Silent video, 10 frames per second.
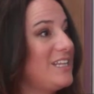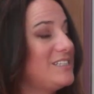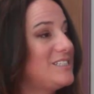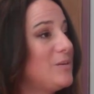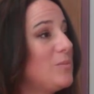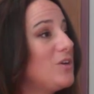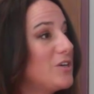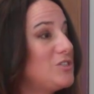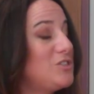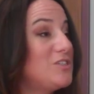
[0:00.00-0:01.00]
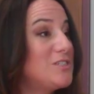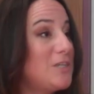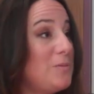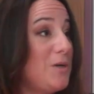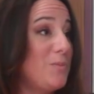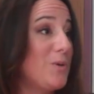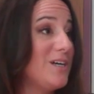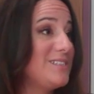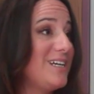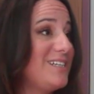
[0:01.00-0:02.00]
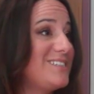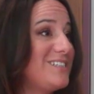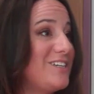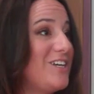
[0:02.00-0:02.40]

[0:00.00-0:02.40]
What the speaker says: Similar to the SOAP note process